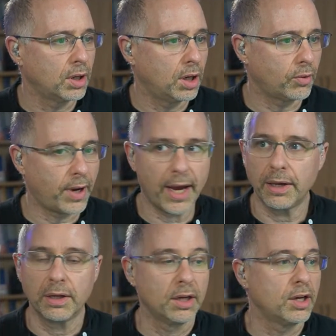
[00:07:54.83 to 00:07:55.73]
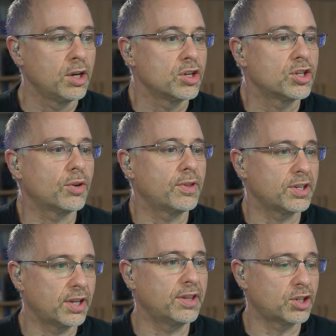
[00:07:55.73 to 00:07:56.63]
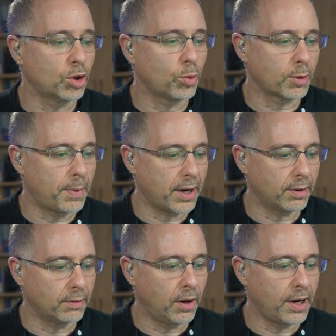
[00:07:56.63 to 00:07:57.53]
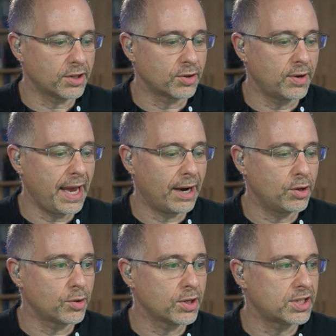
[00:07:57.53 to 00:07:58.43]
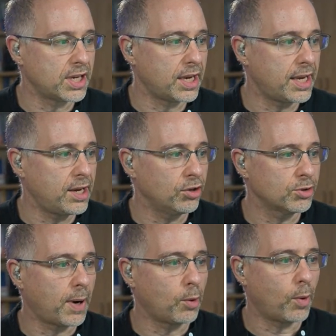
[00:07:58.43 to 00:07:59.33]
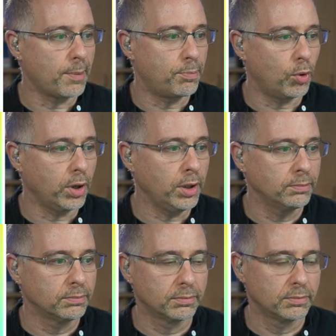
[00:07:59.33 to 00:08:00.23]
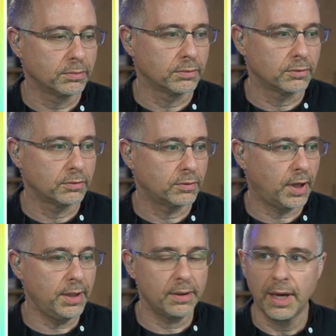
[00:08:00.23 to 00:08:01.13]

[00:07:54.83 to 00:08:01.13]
Okay. So this will work better. All right. So now you can see here's my whiteboard, right?